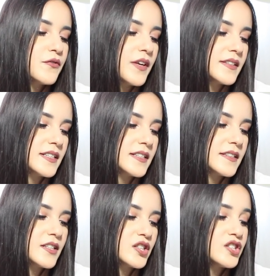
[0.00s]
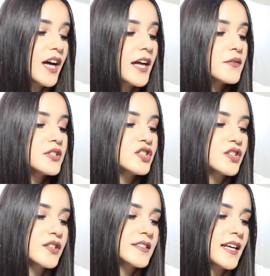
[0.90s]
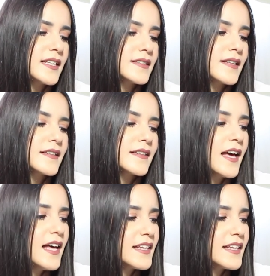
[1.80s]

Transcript: Faced and it's their shadow insurance and it says